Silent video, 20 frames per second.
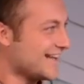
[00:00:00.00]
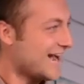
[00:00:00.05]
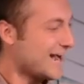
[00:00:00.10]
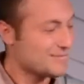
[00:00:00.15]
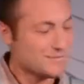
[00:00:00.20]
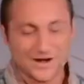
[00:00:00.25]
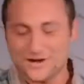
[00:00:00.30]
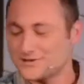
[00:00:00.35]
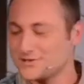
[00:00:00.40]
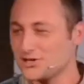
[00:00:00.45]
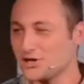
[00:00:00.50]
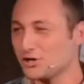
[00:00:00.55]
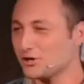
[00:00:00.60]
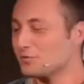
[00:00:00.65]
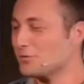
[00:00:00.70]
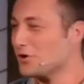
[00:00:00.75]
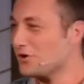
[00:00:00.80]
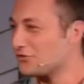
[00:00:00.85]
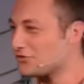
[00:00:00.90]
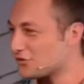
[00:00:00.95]
I'm not too
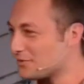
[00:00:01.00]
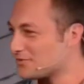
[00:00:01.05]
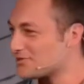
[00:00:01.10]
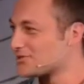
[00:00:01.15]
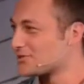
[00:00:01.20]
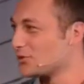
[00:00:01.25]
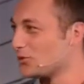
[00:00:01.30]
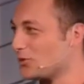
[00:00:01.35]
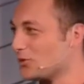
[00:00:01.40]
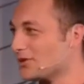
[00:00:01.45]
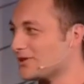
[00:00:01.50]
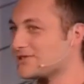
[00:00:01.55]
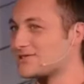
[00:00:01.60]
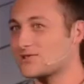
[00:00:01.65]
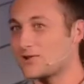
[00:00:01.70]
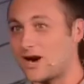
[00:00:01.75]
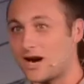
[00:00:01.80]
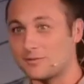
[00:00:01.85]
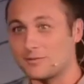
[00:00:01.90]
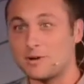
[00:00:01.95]
removed from school, and
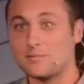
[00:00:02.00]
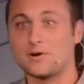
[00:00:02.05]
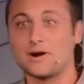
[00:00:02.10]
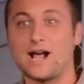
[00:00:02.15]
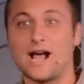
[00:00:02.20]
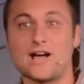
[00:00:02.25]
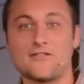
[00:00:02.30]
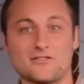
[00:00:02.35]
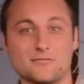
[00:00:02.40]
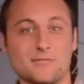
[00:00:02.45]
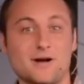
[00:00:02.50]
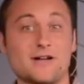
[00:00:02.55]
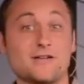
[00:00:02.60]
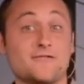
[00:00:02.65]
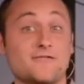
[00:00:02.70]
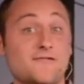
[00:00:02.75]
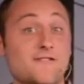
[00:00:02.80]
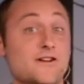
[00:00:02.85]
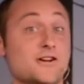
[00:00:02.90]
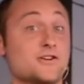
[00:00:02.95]
so I remember having my
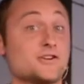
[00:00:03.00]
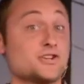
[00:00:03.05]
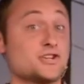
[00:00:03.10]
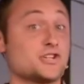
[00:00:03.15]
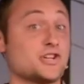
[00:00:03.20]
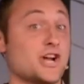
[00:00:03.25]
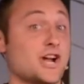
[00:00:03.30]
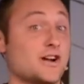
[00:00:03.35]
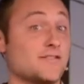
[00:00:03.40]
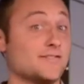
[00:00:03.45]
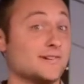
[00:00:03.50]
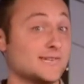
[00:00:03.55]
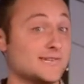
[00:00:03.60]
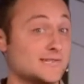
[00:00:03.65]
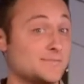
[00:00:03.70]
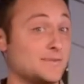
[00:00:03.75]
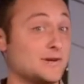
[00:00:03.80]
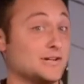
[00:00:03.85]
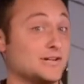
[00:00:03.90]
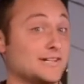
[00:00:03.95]
fair share of
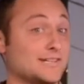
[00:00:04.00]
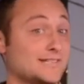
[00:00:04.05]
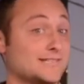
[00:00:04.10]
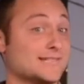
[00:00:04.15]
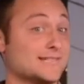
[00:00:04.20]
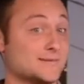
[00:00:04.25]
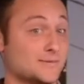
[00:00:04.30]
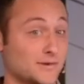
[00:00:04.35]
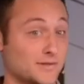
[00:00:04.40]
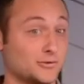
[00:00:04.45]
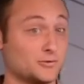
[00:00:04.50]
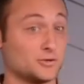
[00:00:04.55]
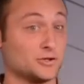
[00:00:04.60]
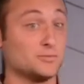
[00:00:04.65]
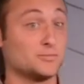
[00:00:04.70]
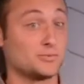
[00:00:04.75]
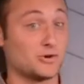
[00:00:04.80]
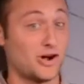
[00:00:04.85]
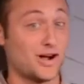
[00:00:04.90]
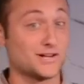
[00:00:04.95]
experiences with
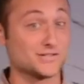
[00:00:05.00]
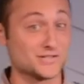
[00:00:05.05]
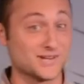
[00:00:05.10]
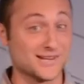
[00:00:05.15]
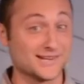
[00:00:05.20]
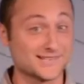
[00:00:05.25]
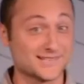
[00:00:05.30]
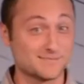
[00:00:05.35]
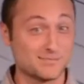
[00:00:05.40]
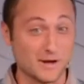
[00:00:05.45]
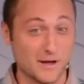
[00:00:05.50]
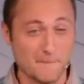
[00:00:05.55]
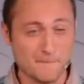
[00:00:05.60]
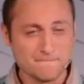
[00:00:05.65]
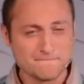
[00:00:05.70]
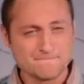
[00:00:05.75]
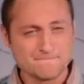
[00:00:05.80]
group projects. But